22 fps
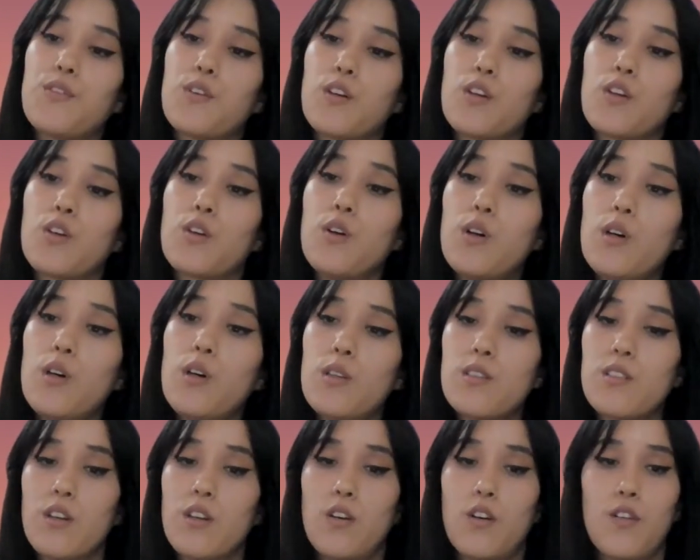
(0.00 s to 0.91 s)
for
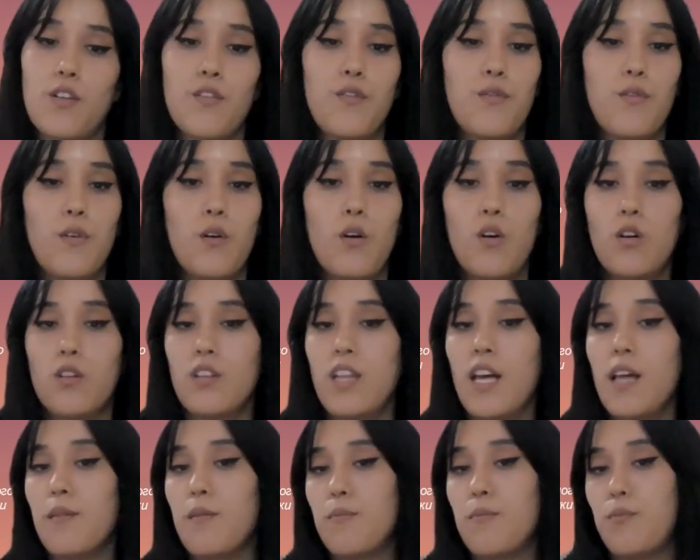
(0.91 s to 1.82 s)
girls or for
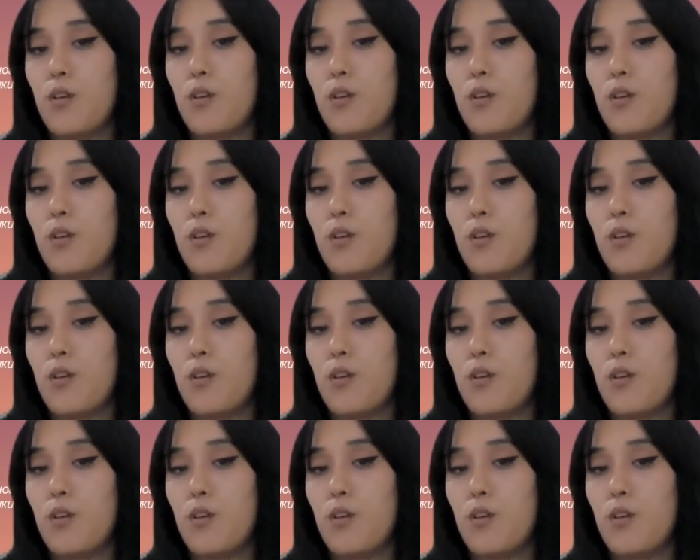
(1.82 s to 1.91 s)
that